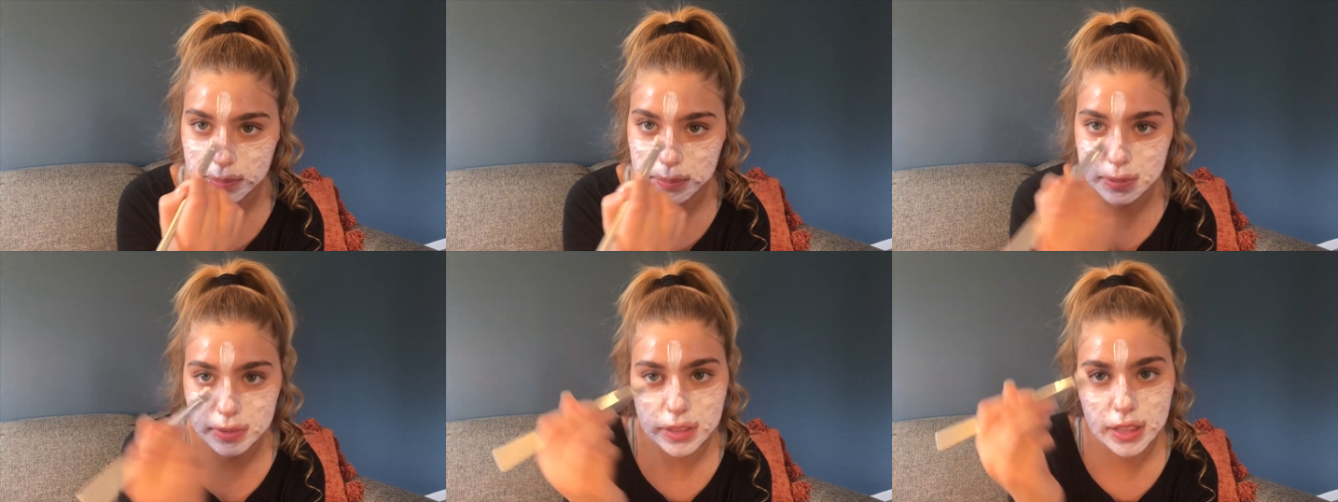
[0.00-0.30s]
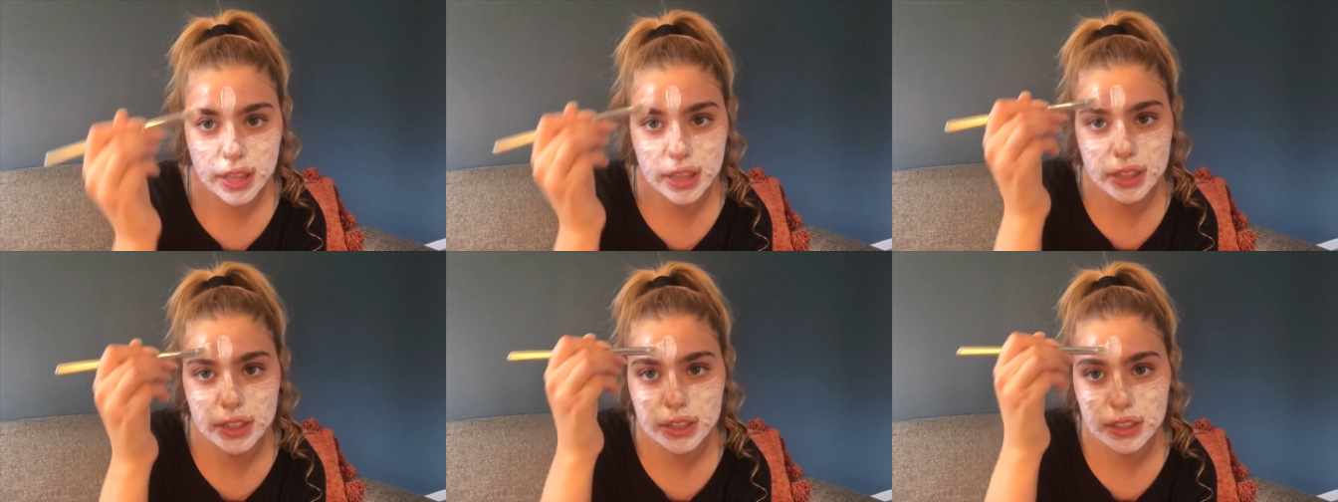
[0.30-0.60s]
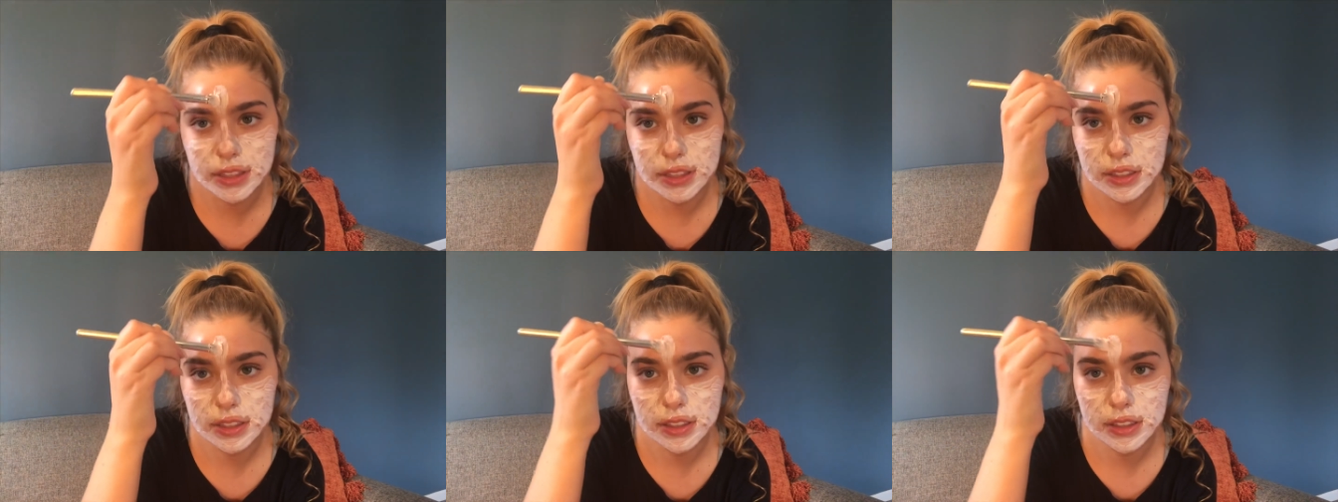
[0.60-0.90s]

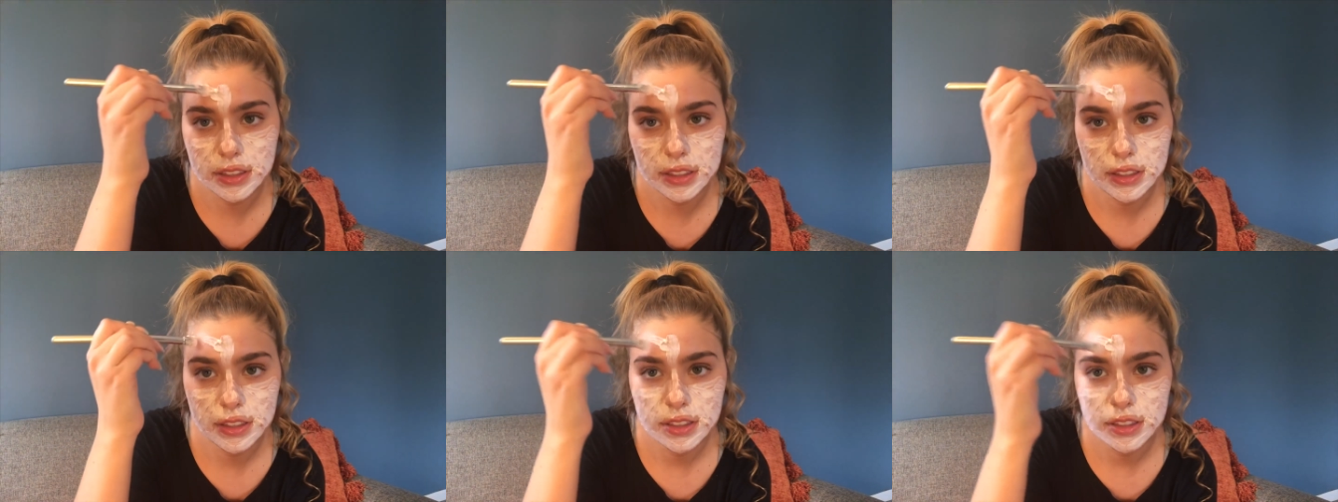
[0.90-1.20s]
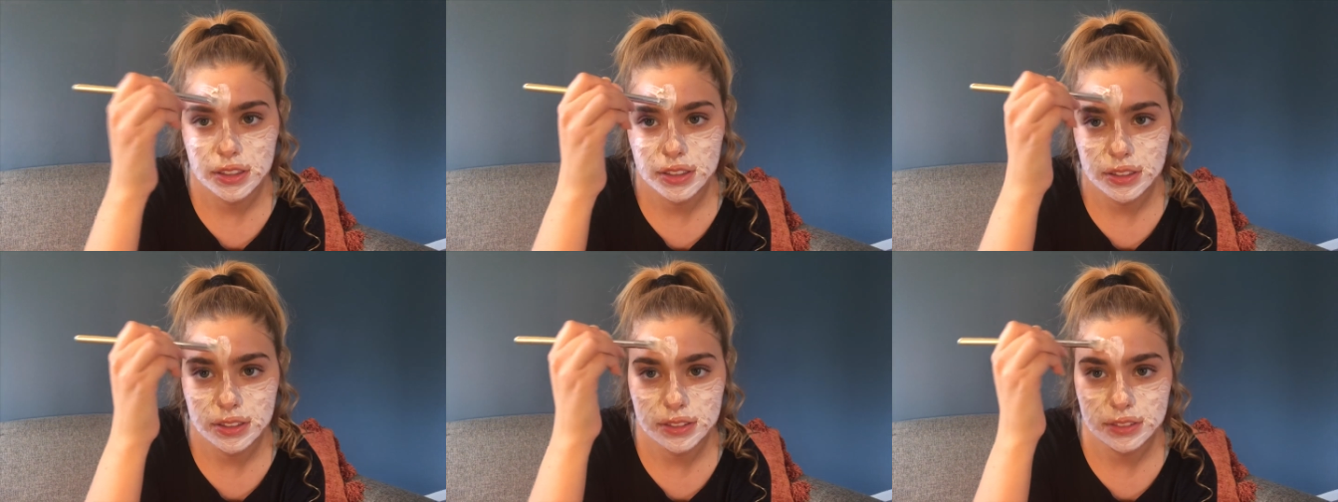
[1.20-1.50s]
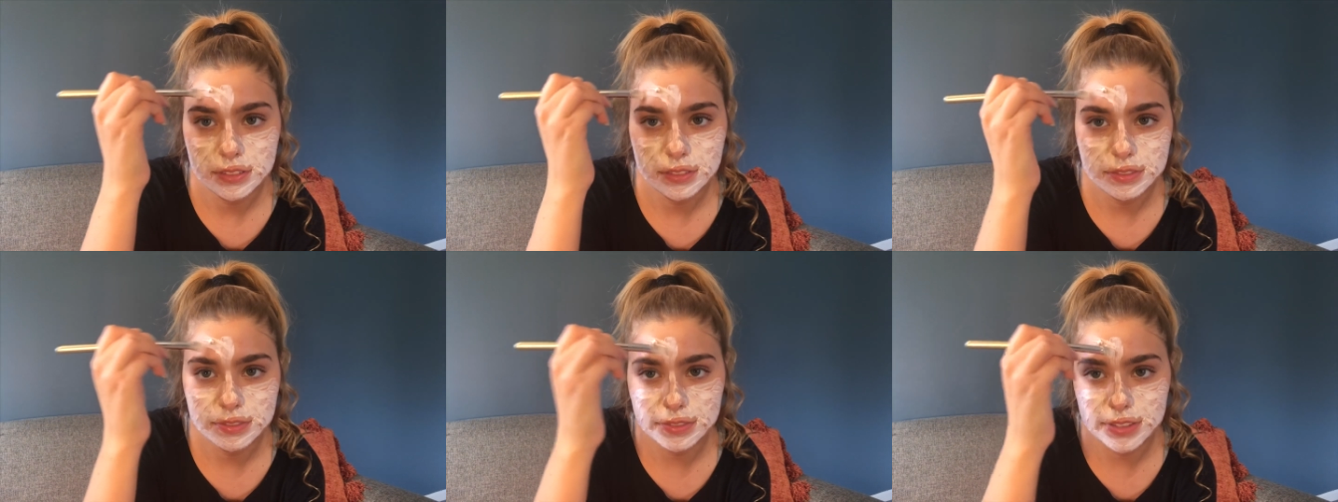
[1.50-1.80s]
applying
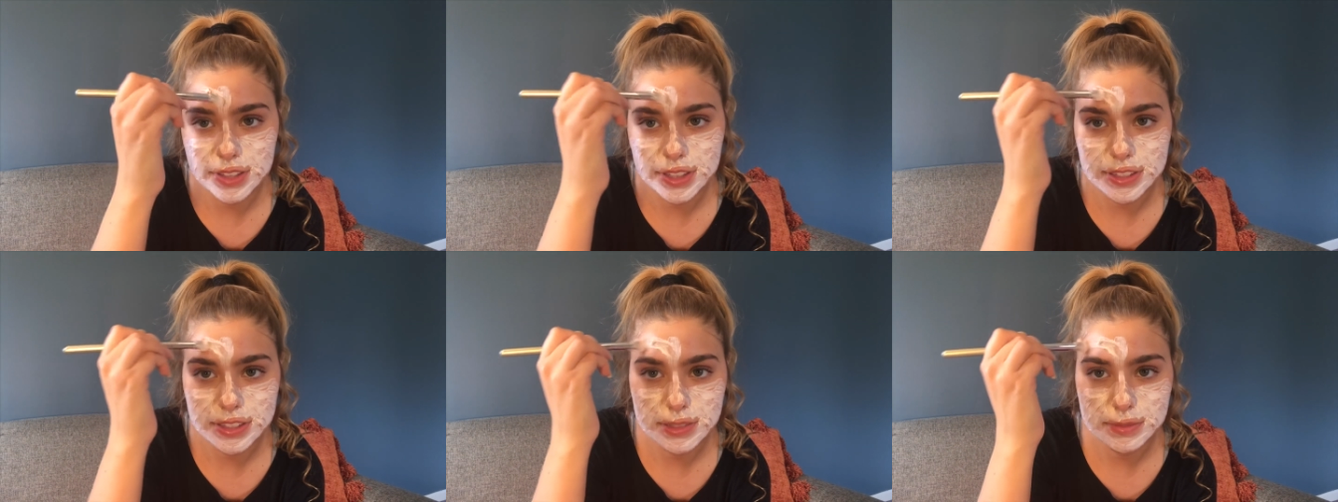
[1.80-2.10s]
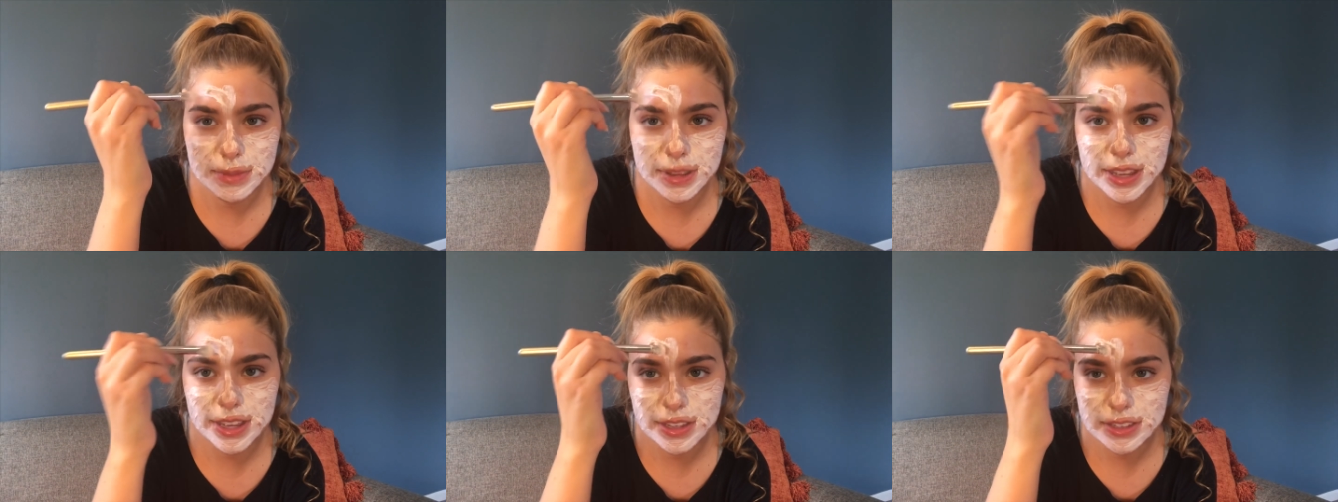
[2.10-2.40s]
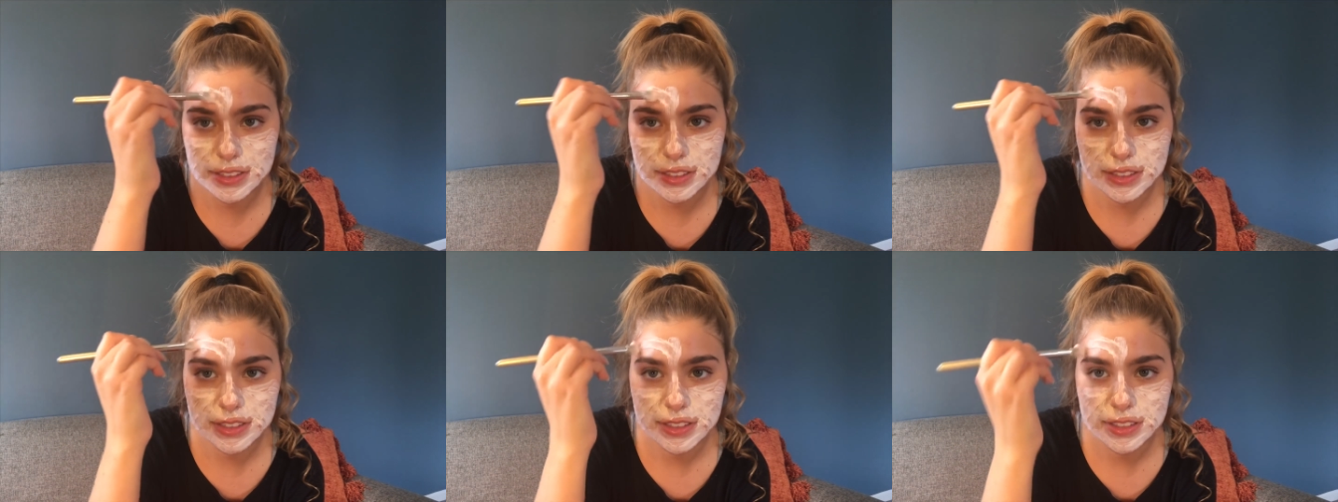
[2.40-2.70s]
face
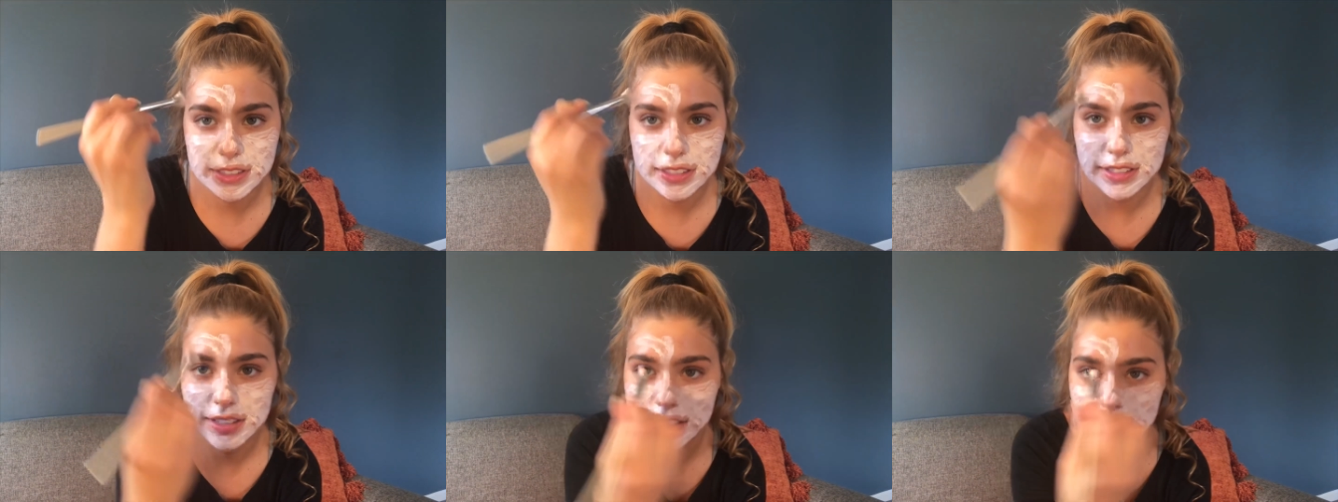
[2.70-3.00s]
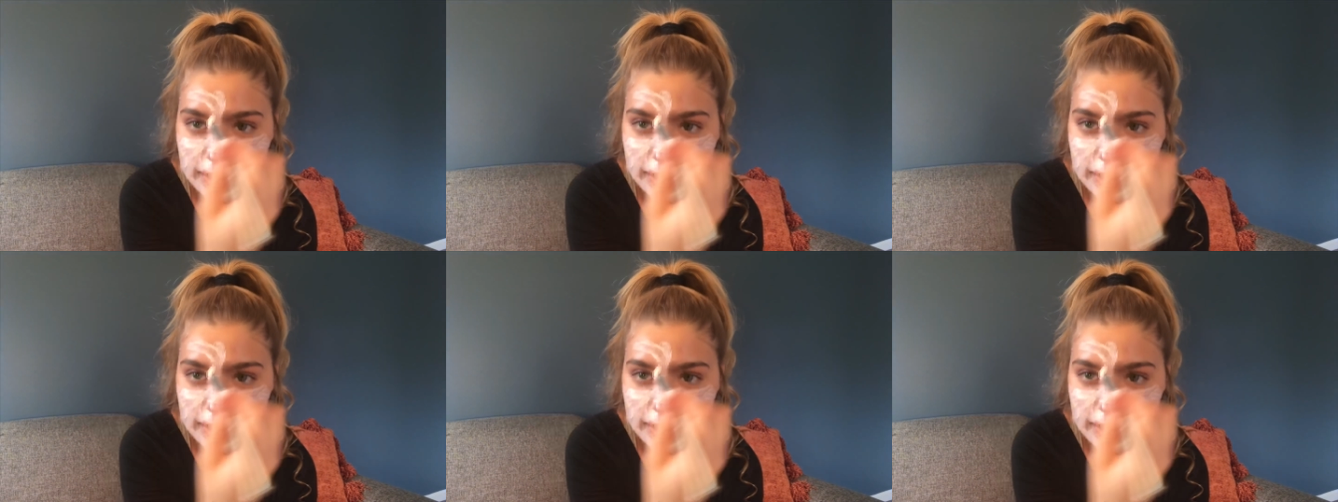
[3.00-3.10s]
masks